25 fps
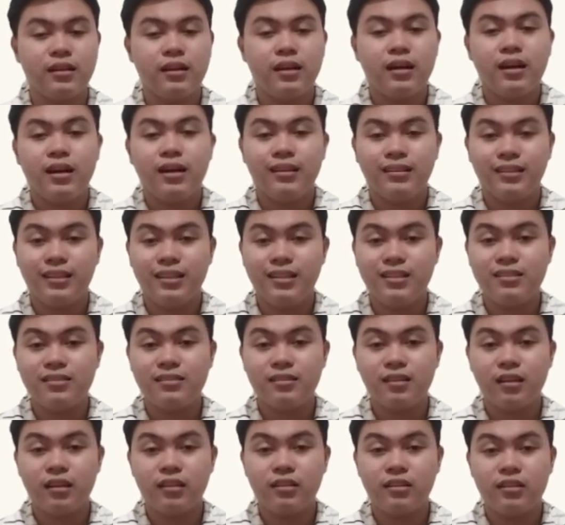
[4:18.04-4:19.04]
This
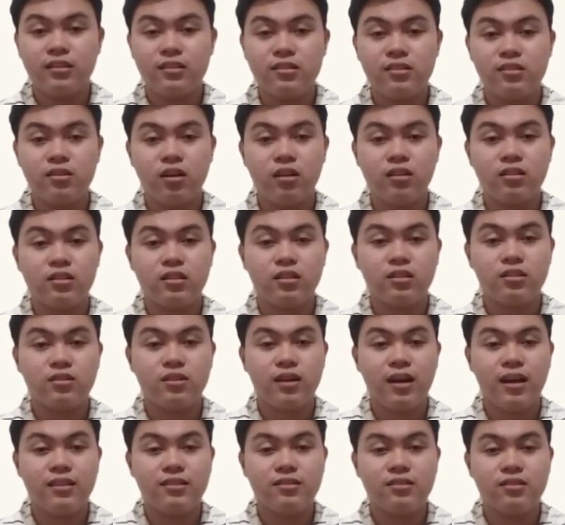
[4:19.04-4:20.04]
study sought to
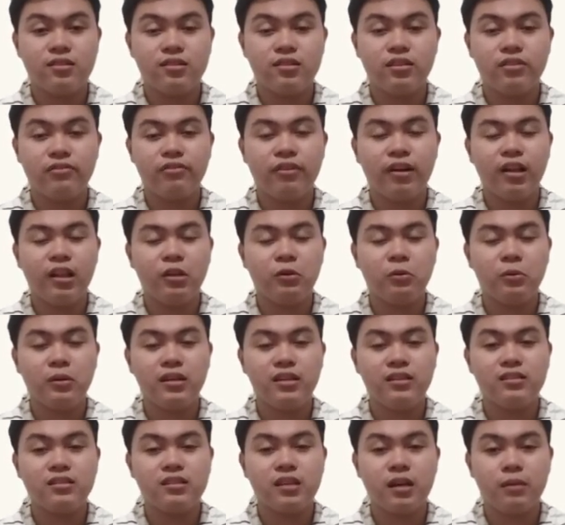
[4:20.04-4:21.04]
answer the
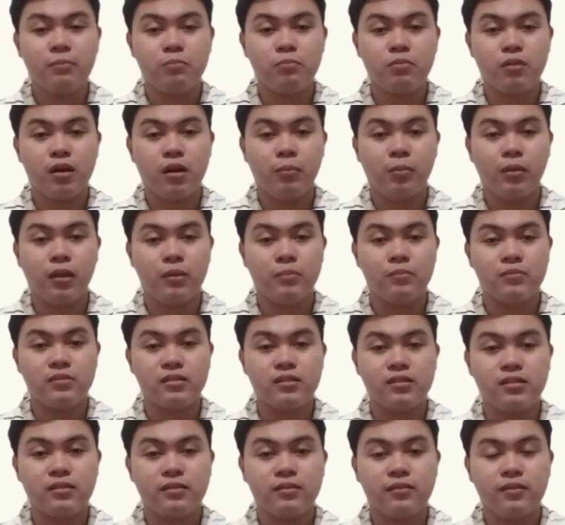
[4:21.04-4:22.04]
following
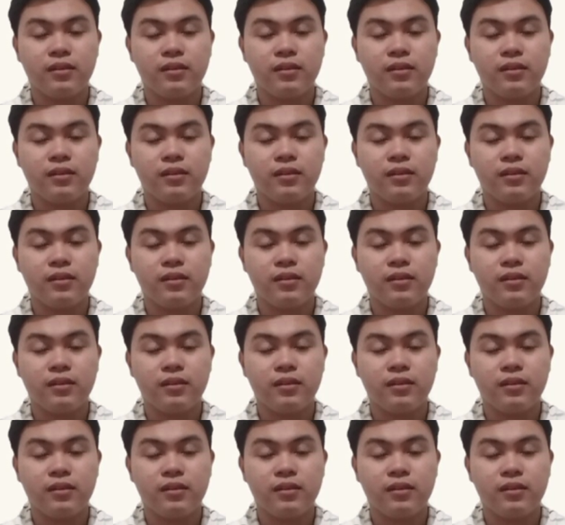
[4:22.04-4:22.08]
sub-problems.